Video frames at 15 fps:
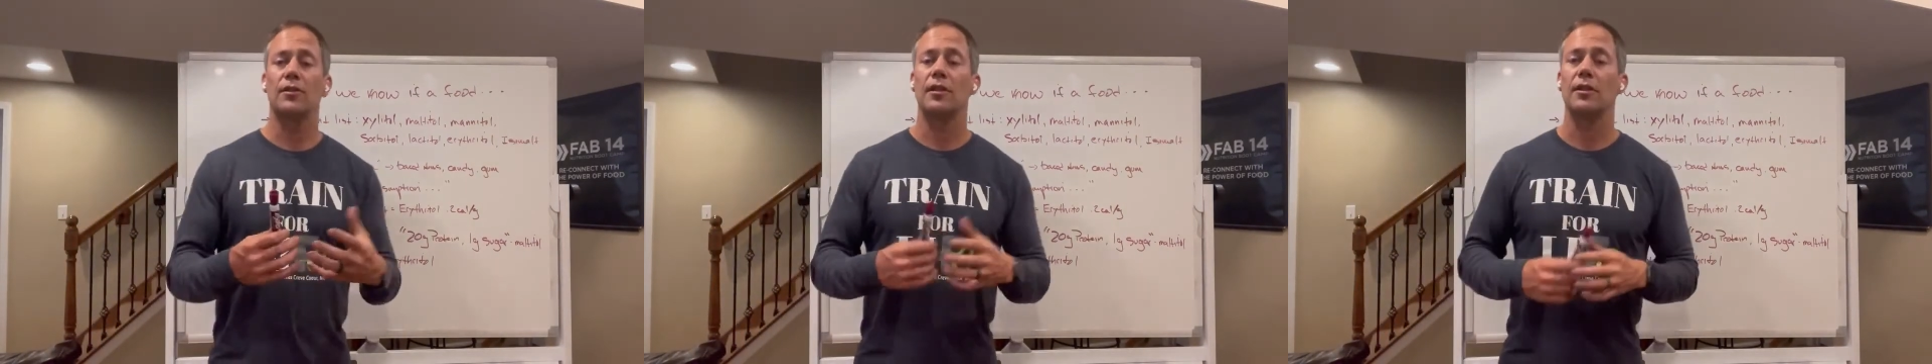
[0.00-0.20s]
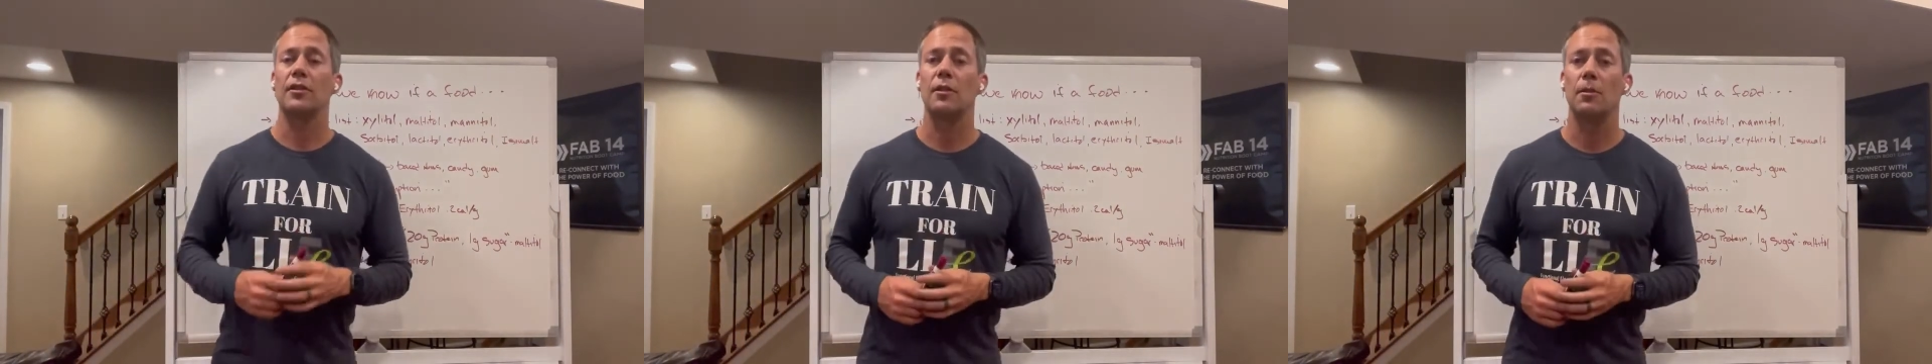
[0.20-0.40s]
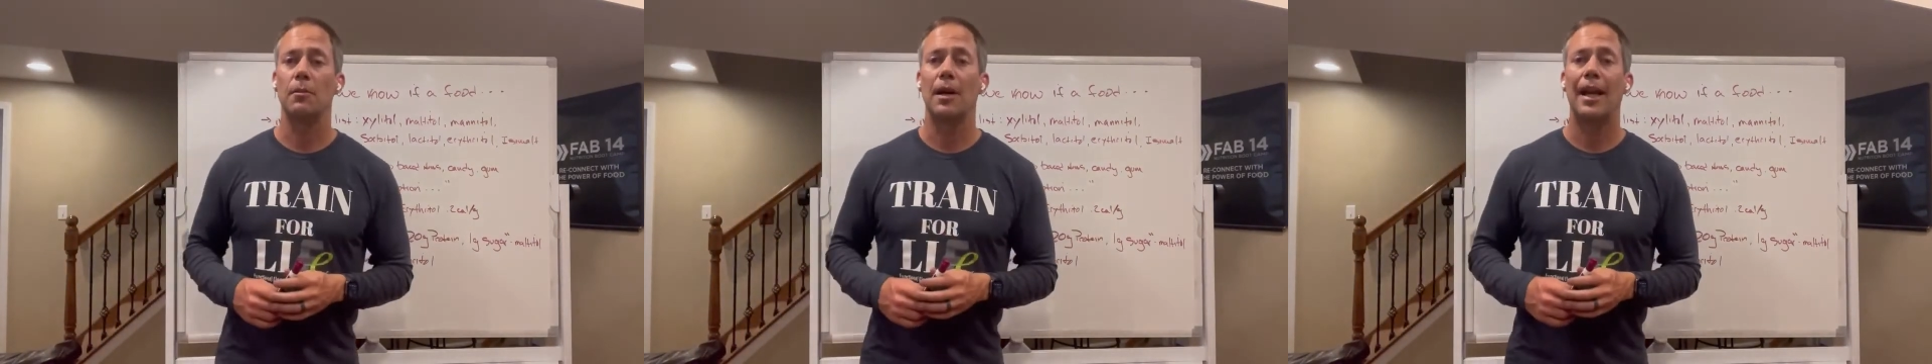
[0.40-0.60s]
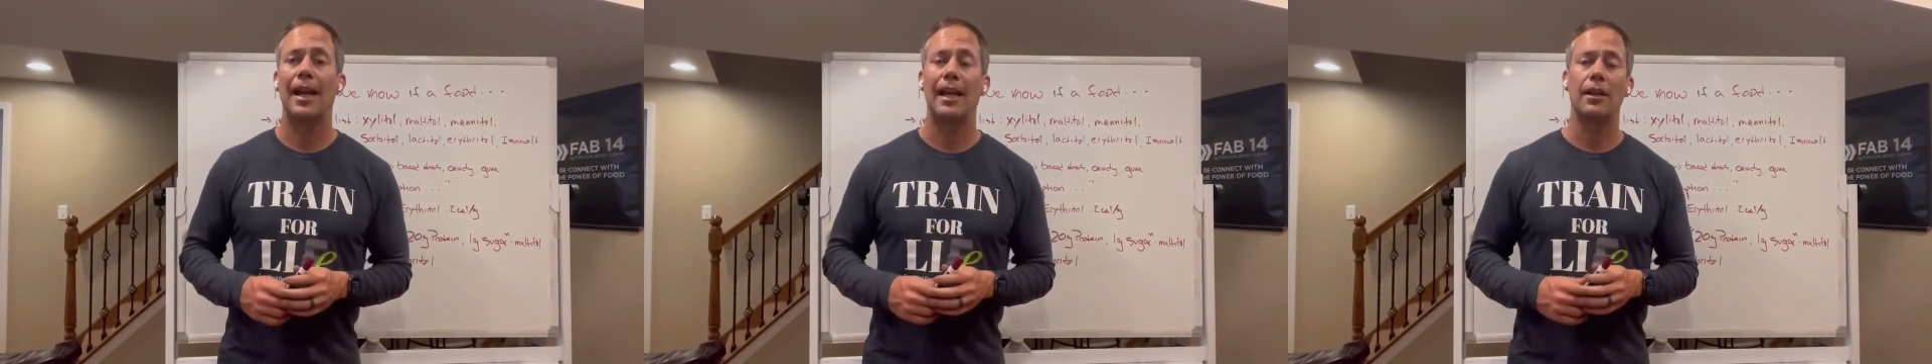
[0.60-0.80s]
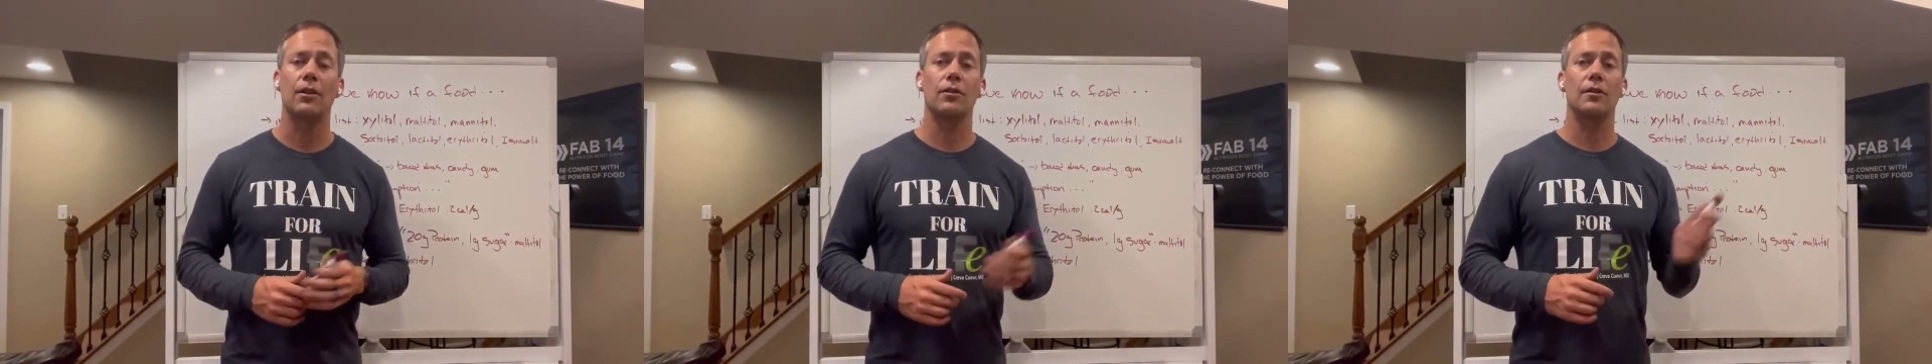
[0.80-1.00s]
system
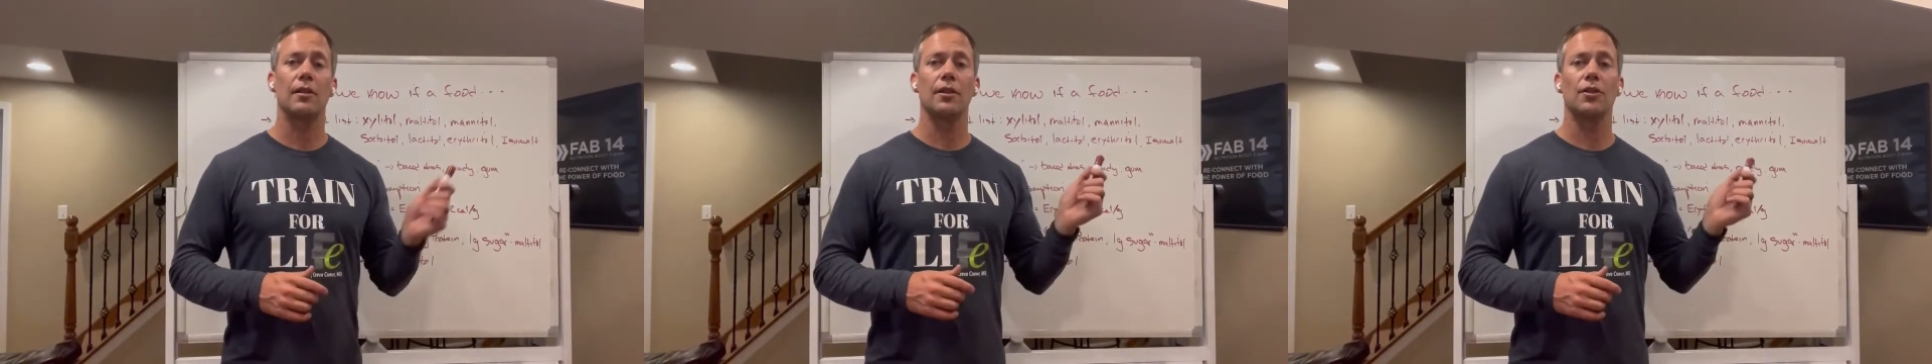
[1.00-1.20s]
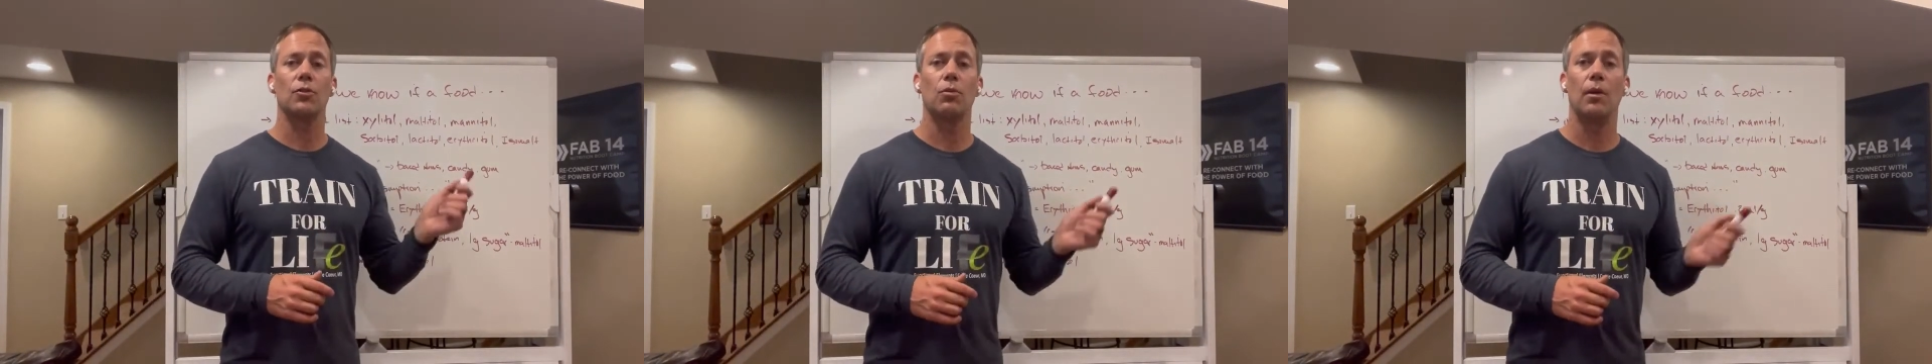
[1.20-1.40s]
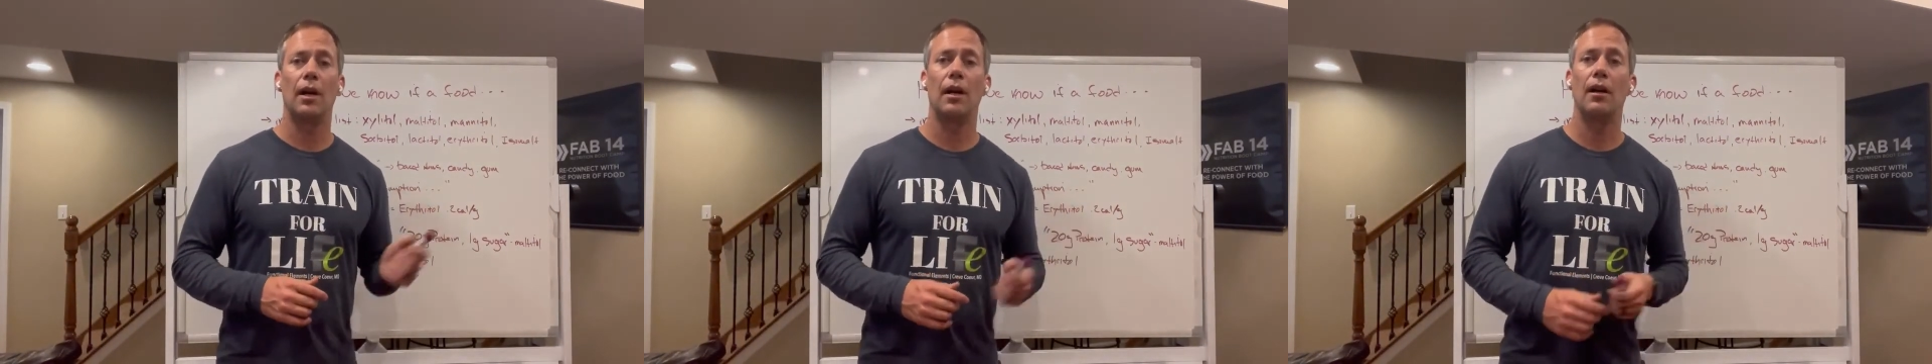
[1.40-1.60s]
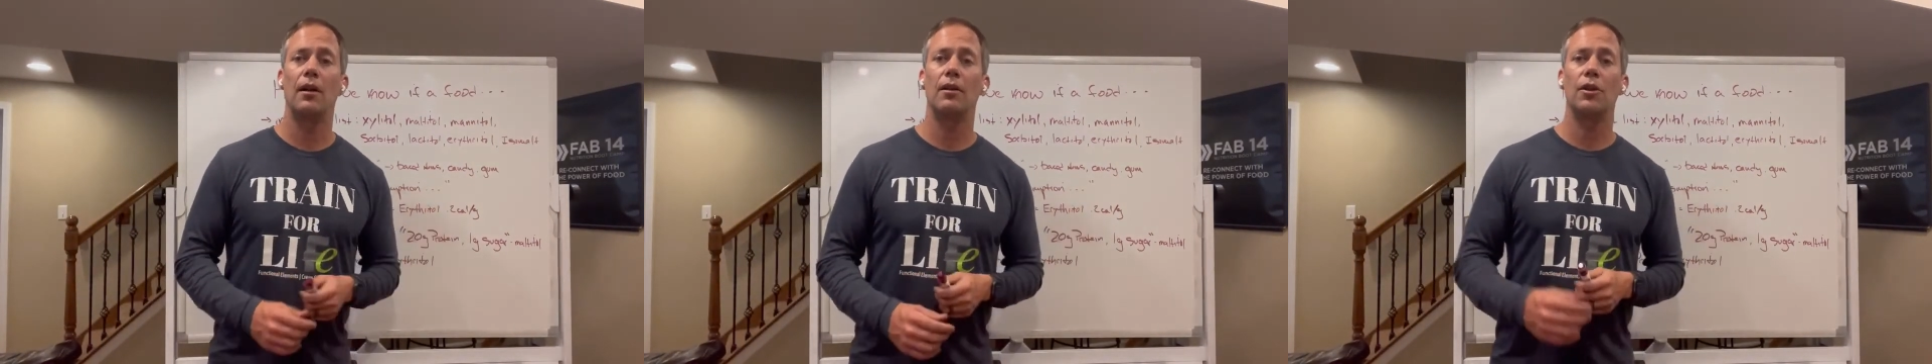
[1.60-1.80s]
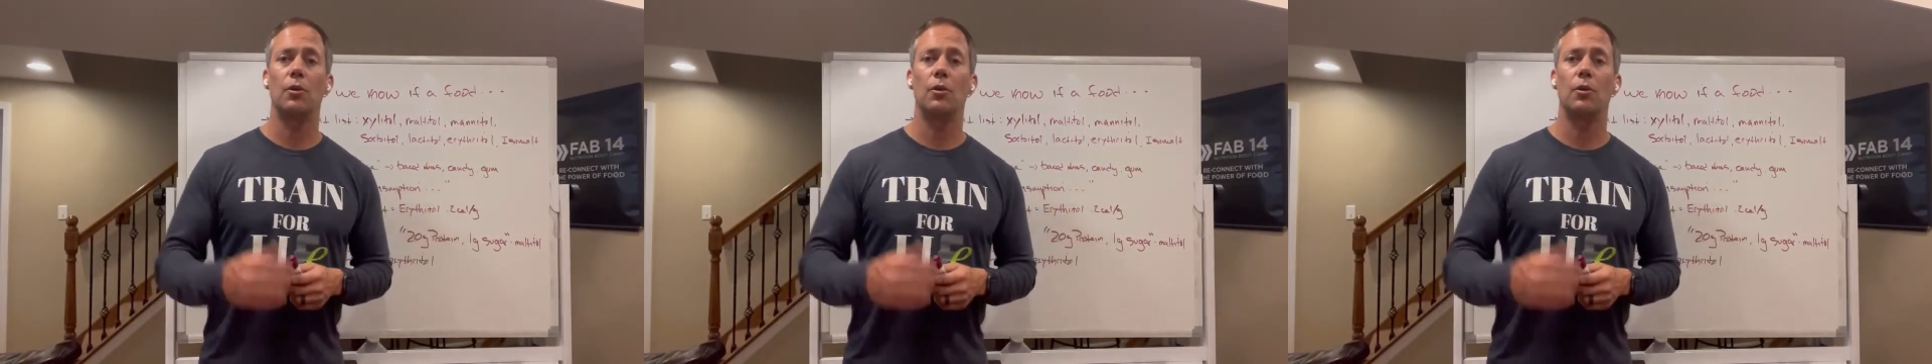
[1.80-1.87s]
handles this well,